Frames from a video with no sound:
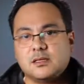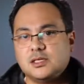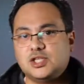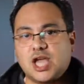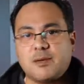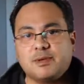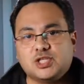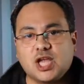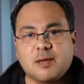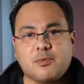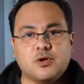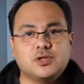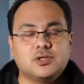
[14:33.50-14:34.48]
German
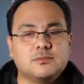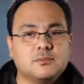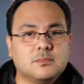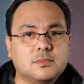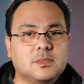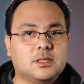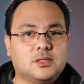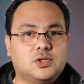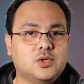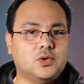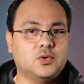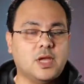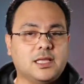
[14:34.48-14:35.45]
Shepherds.
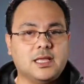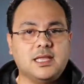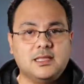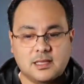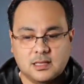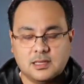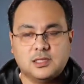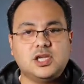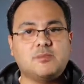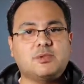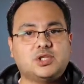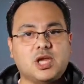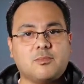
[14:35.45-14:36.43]
In the
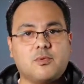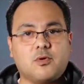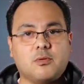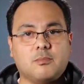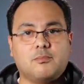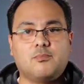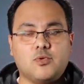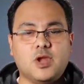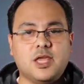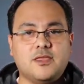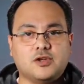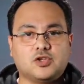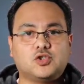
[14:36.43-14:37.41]
German Shepherd
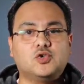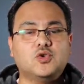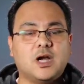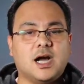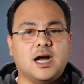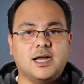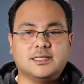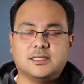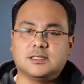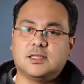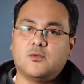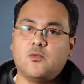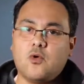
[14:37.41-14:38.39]
breed, there's two kinds. There's
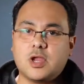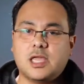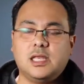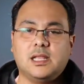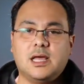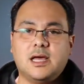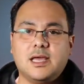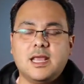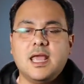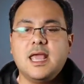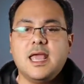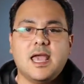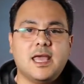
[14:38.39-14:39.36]
the working line
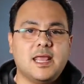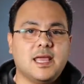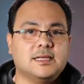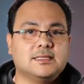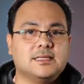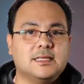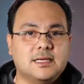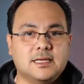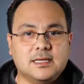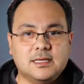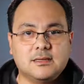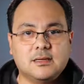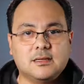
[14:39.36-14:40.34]
and is
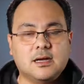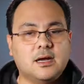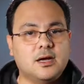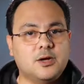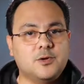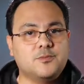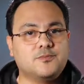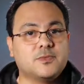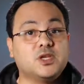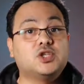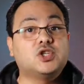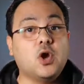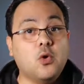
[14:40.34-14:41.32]
the
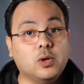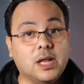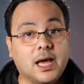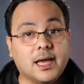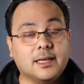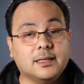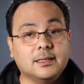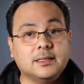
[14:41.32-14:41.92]
show line.